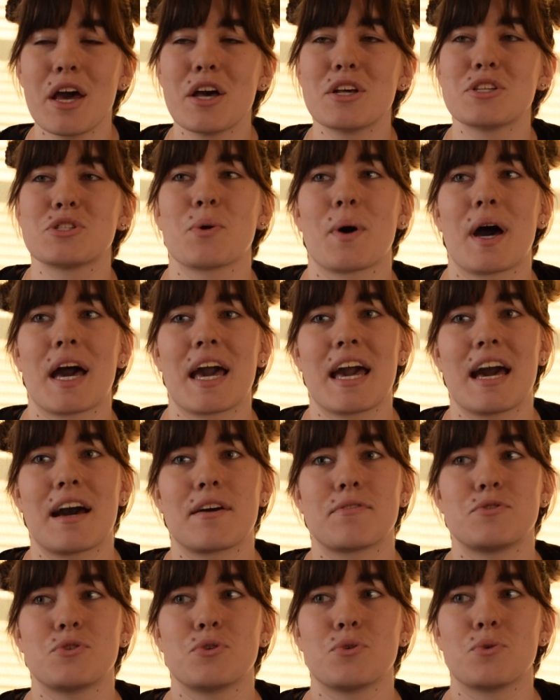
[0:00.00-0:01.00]
So I
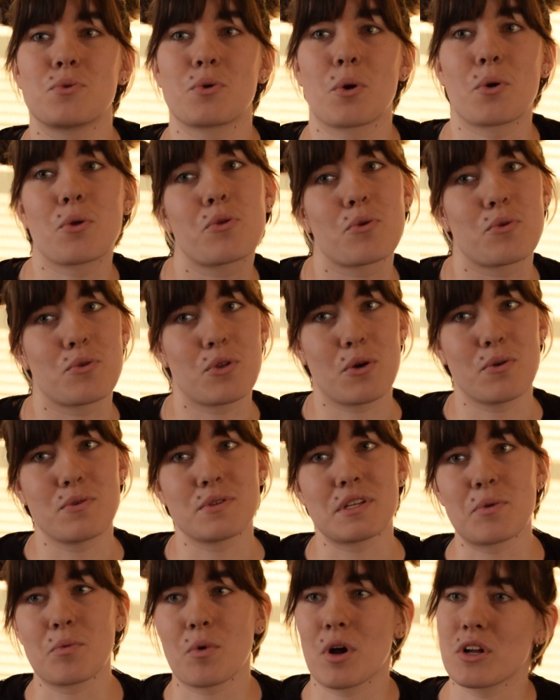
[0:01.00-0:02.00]
have to go through
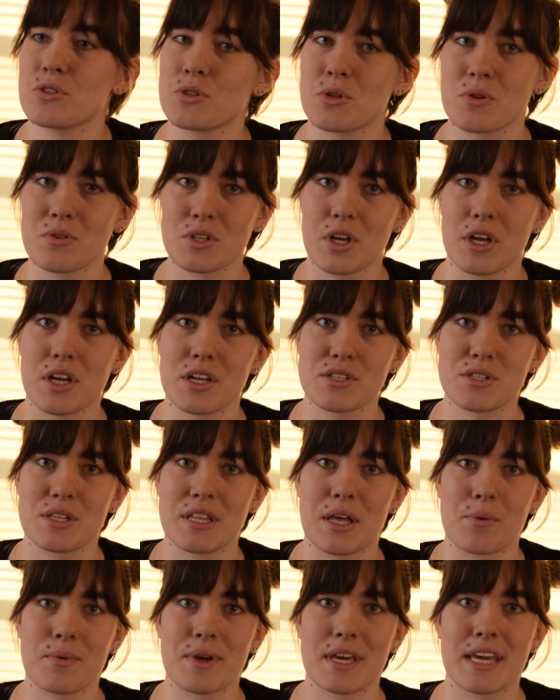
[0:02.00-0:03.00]
those and watch those all so
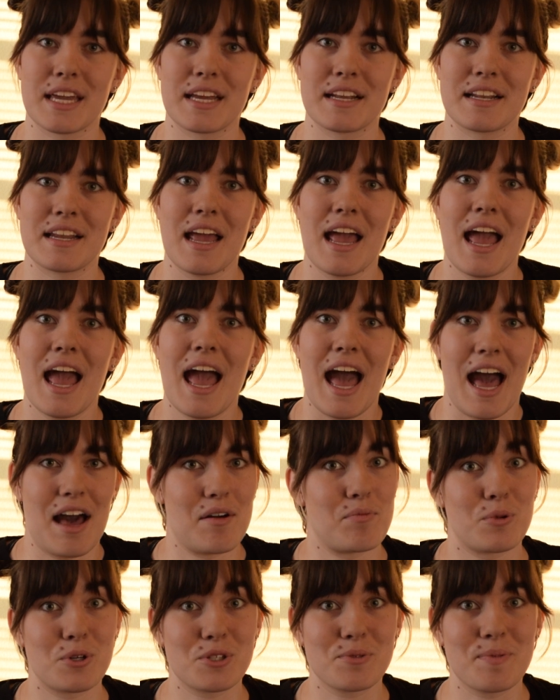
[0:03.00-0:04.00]
that we can
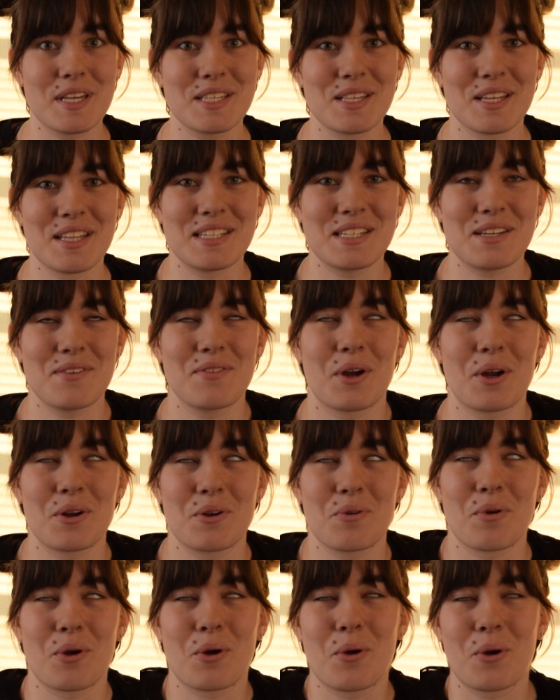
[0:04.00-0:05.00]
have more space on the DVR
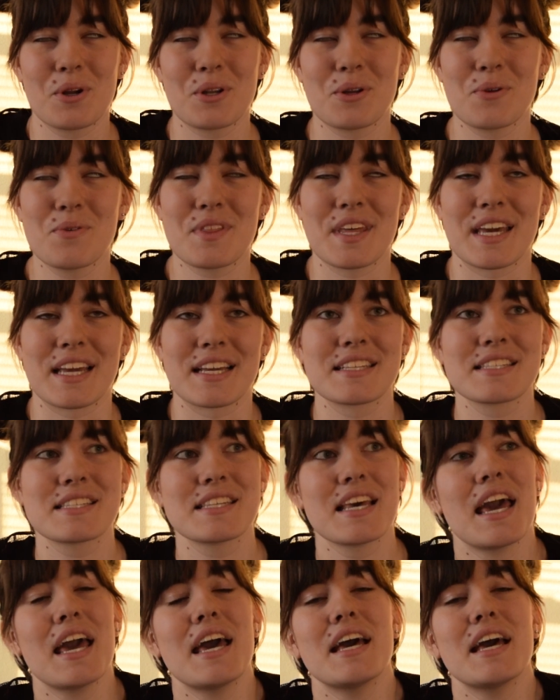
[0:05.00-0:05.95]
to record new things.